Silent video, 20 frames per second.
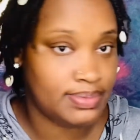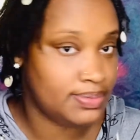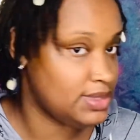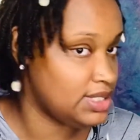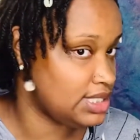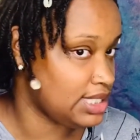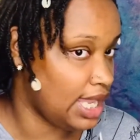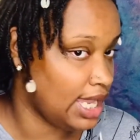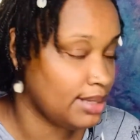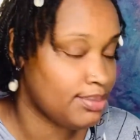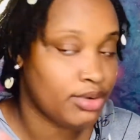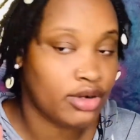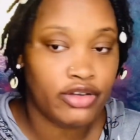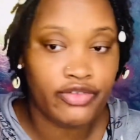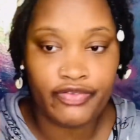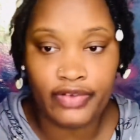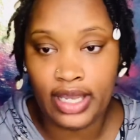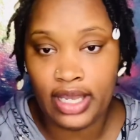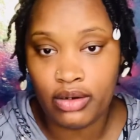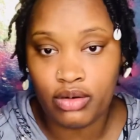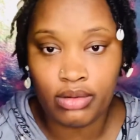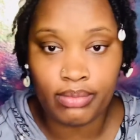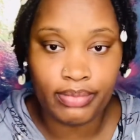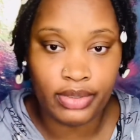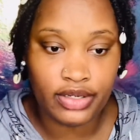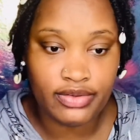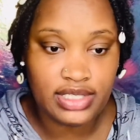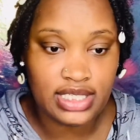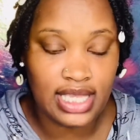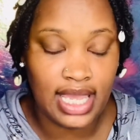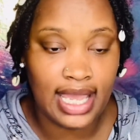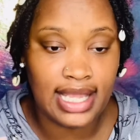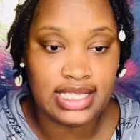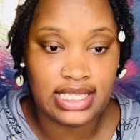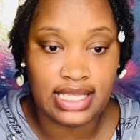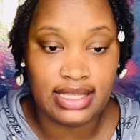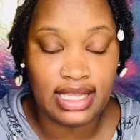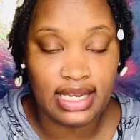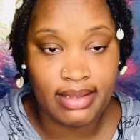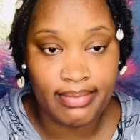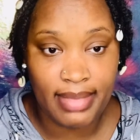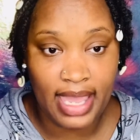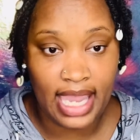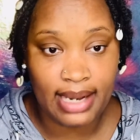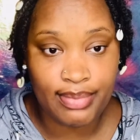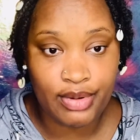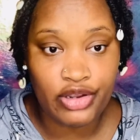side profile on both sides and then a back